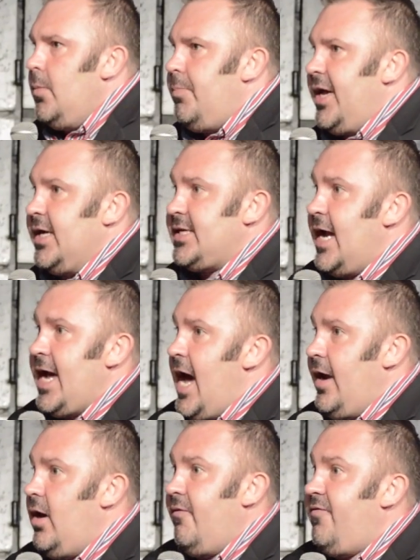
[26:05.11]
because I
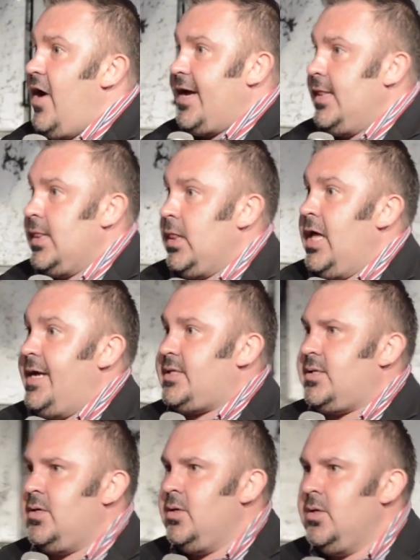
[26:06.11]
got fucking
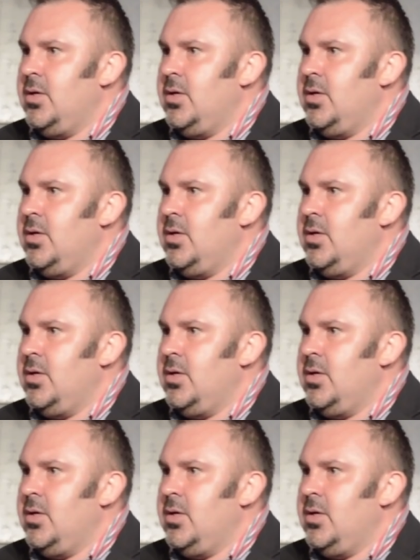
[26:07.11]
lit.